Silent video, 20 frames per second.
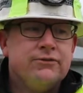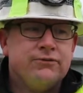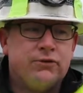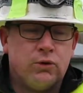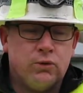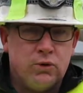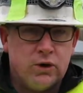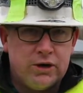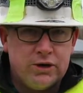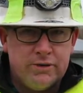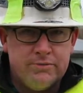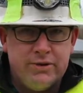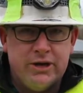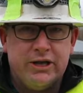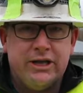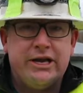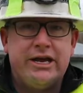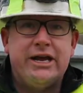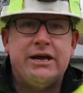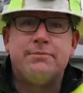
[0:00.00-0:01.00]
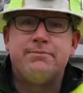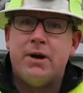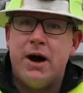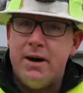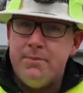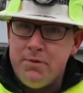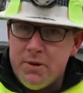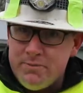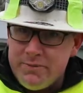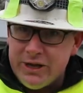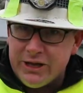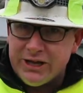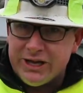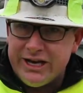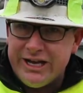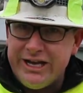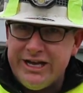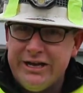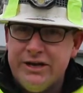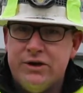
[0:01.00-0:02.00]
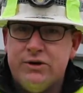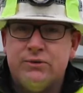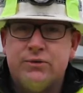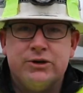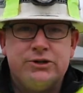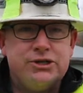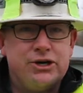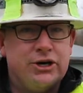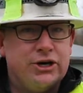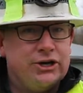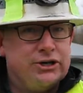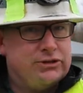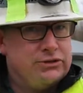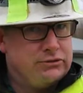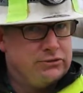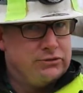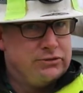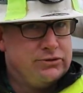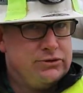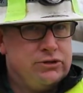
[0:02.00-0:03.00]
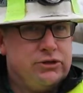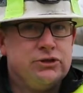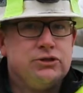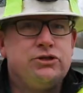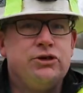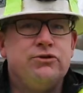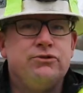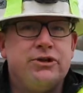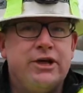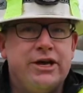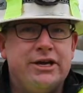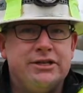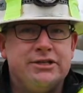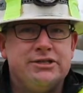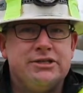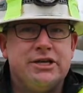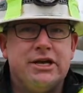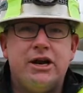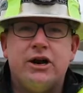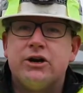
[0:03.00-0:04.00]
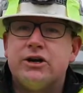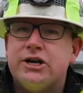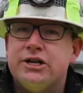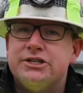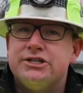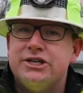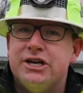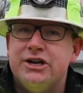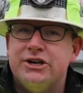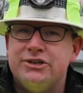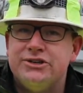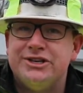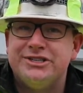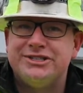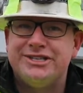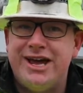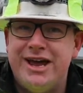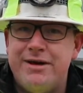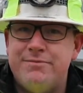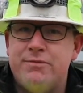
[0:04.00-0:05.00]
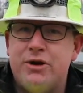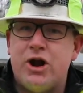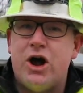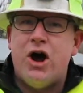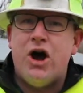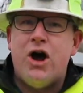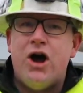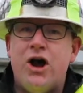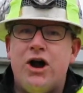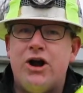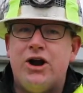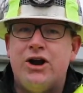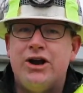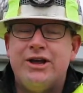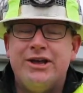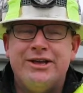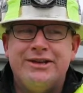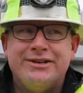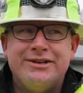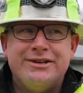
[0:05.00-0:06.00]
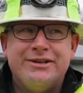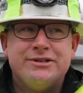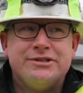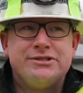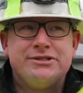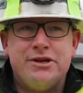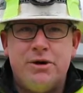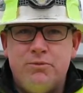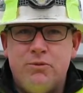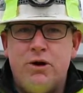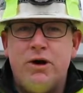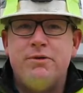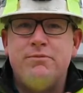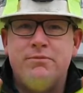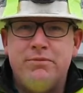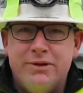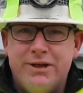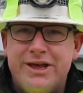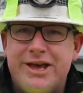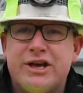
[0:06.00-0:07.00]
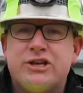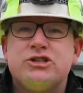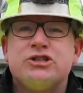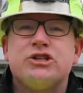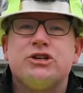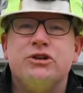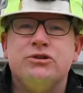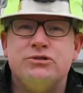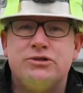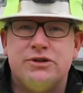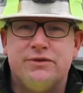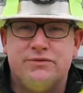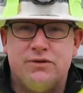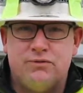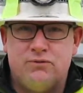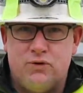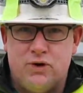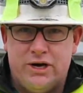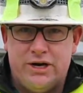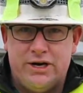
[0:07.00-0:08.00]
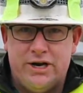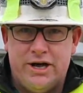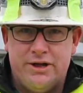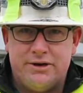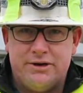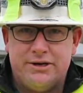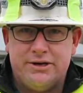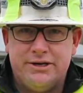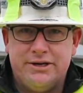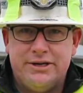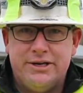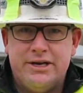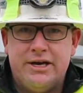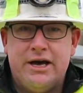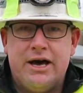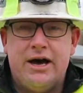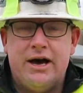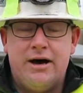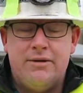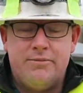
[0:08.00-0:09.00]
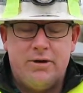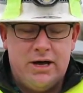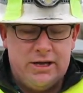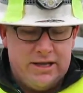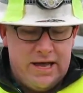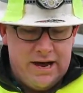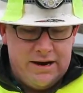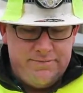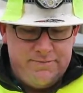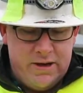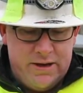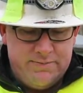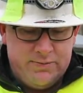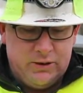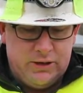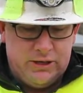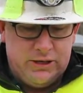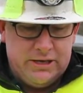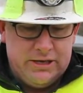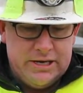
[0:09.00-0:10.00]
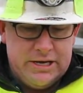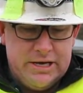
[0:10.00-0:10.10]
for workability and pumpability, which are two things that are considered the same but are somewhat exclusive of one another. A lot of people